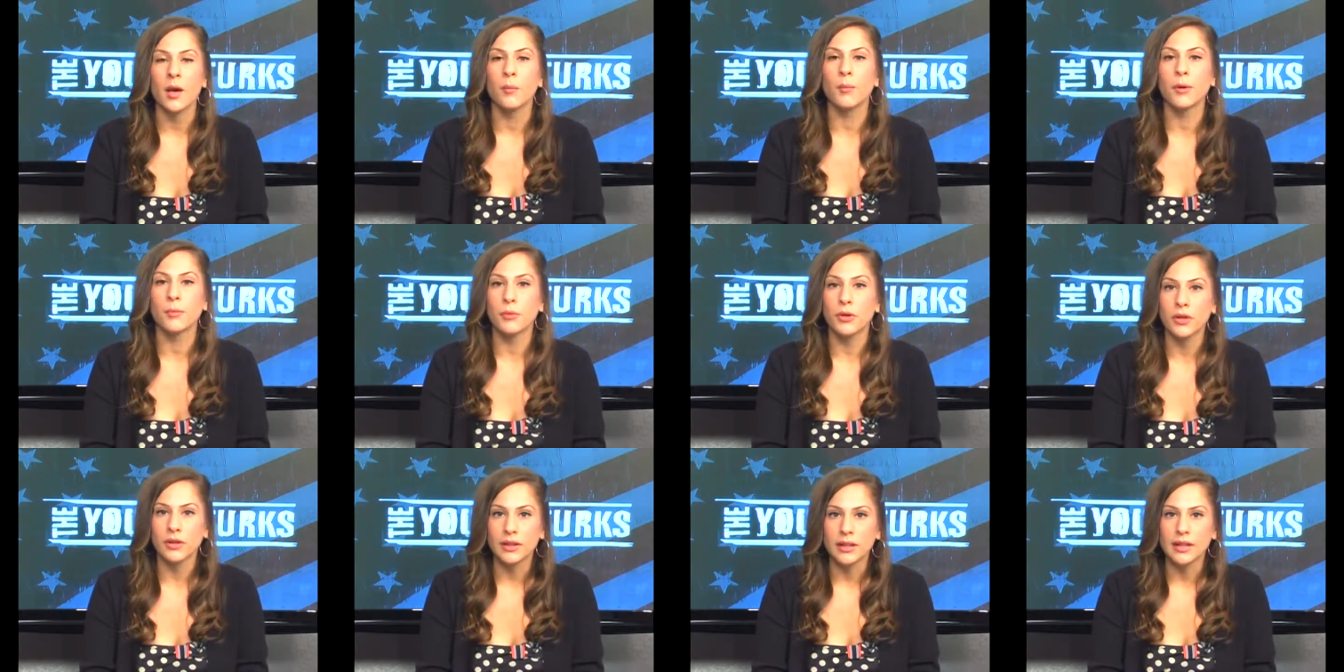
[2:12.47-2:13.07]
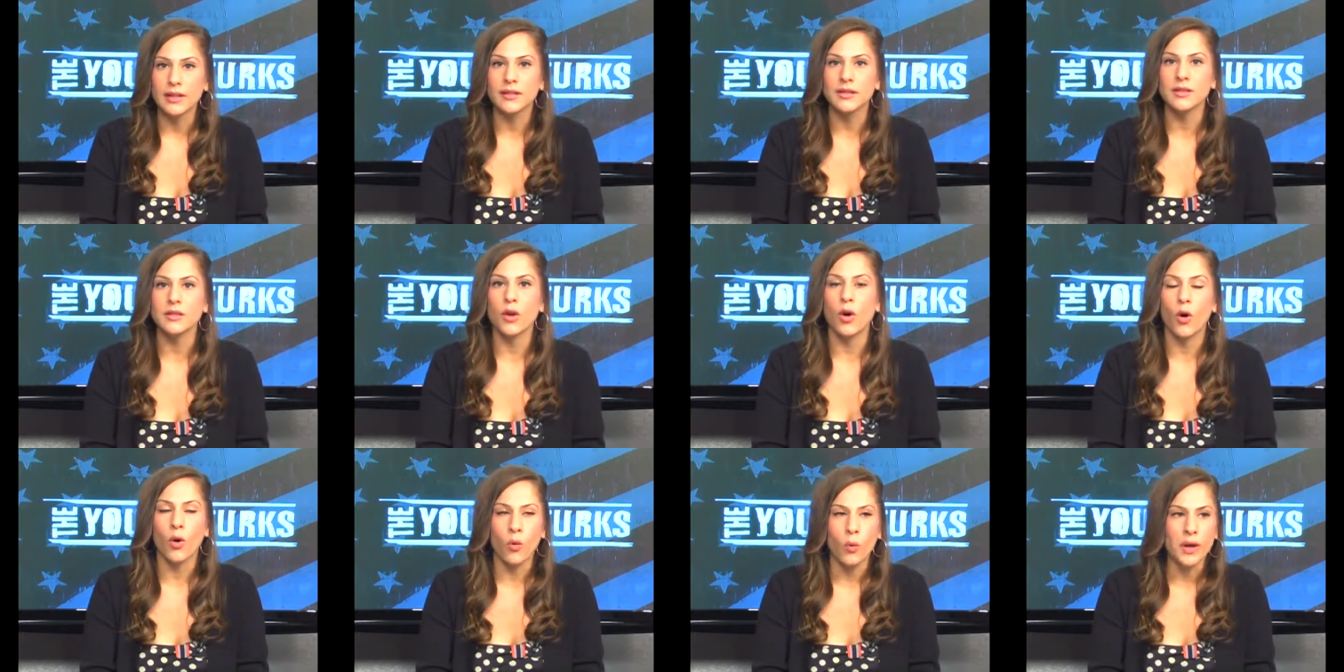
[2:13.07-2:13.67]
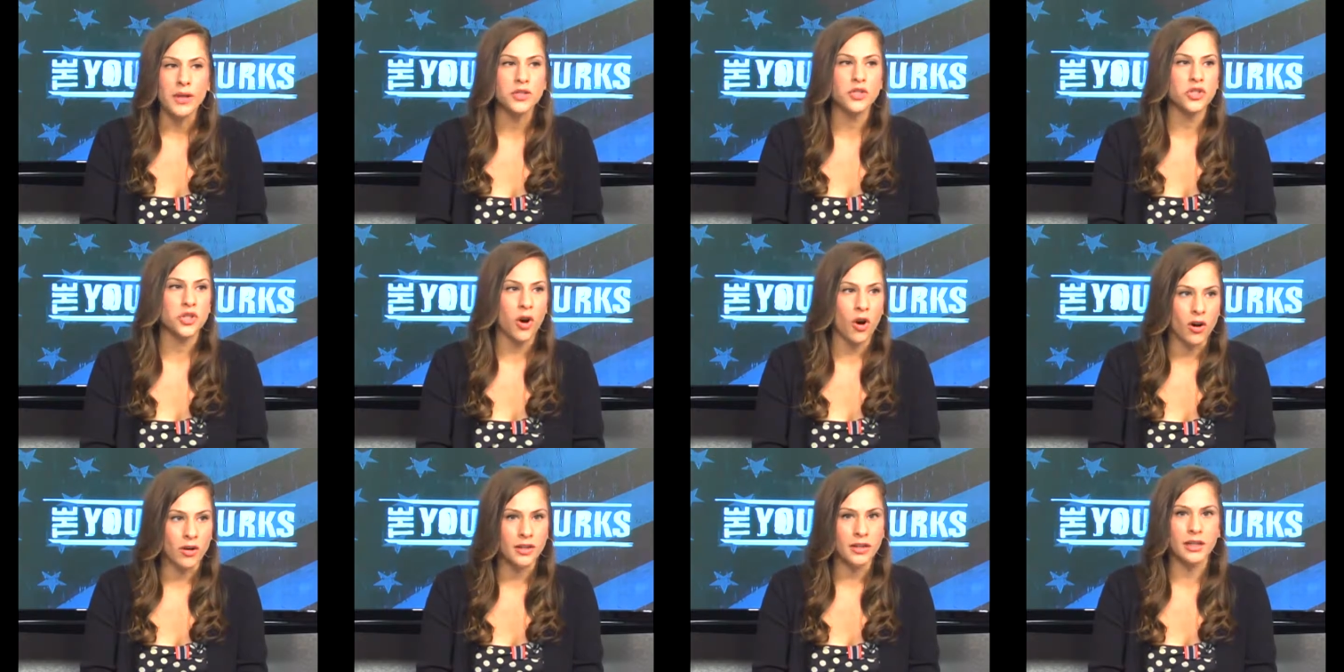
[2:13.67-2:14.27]
But police always
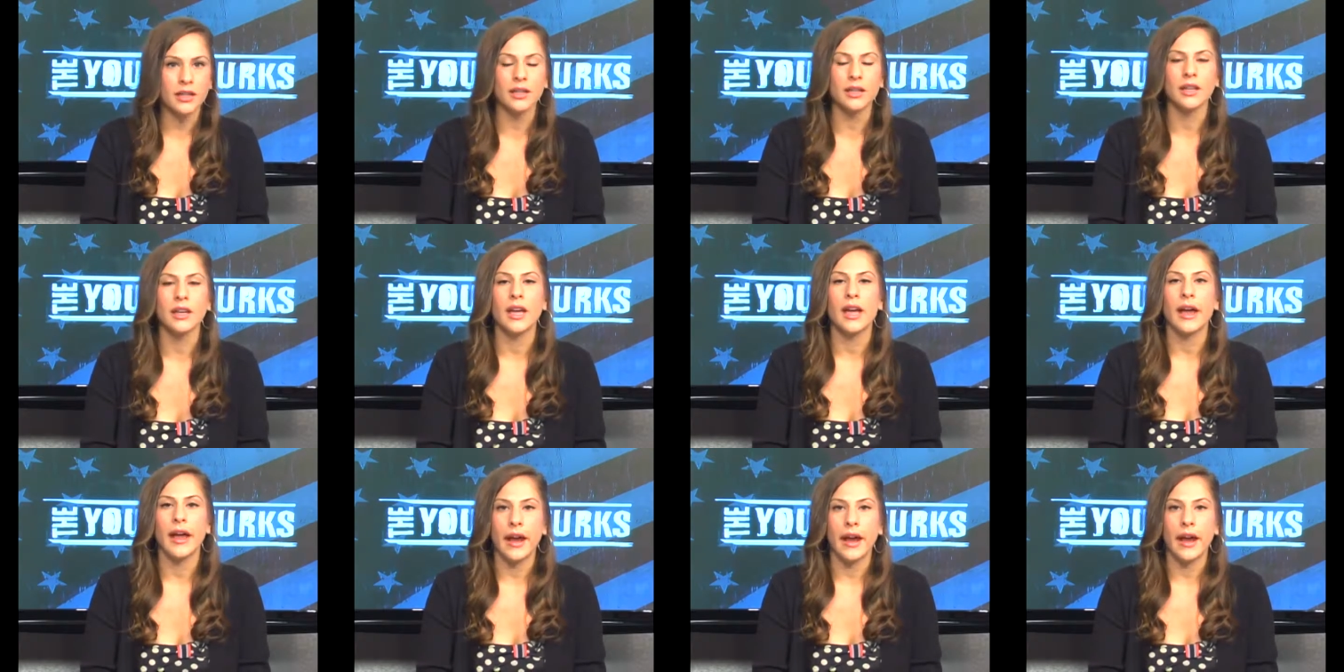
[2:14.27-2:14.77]
target